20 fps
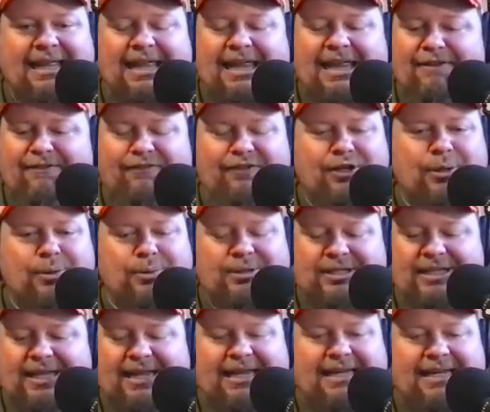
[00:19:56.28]
If you
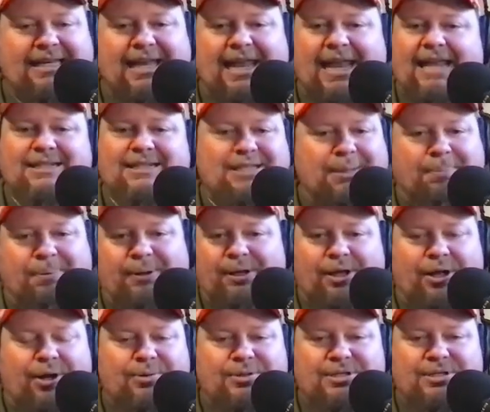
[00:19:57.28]
think Nancy
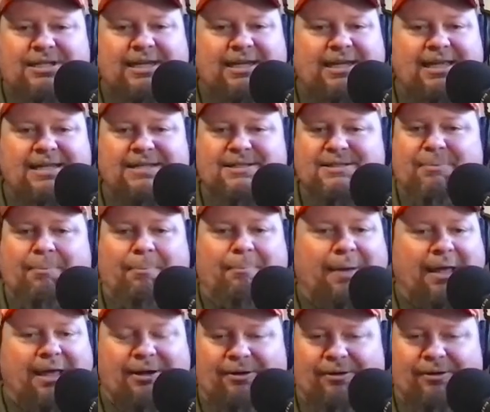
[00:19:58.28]
Pelosi is a
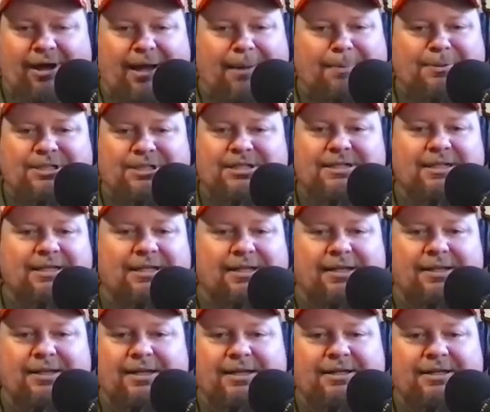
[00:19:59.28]
better option
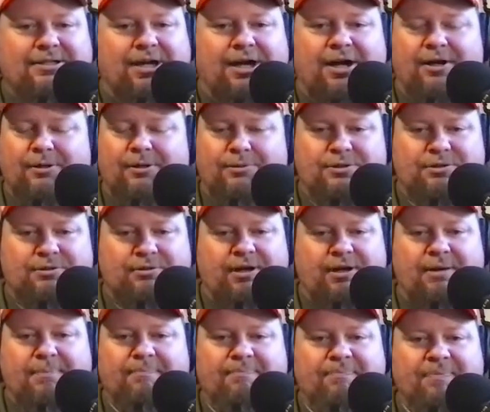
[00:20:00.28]
than Donald
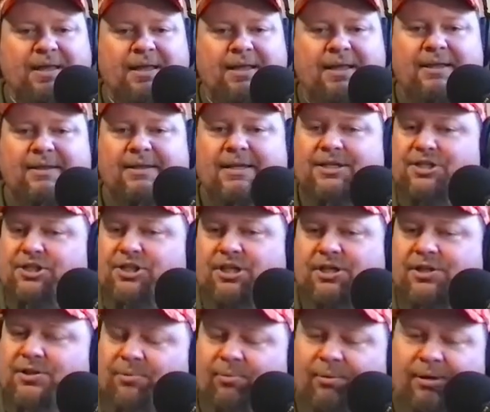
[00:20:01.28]
Trump, that
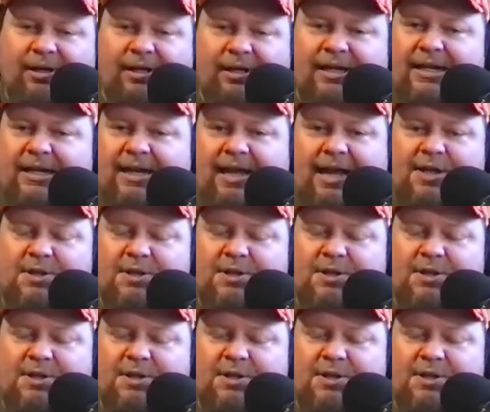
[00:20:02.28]
she's really a nice